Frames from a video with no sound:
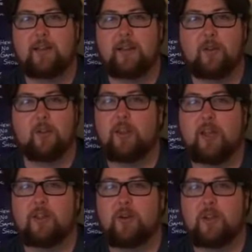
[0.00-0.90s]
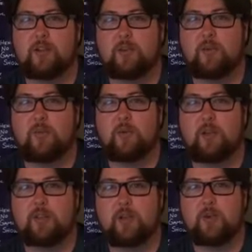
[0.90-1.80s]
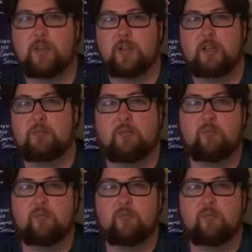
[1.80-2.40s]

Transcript: Like, or the late 30s, early 40s. Like, wasn't it,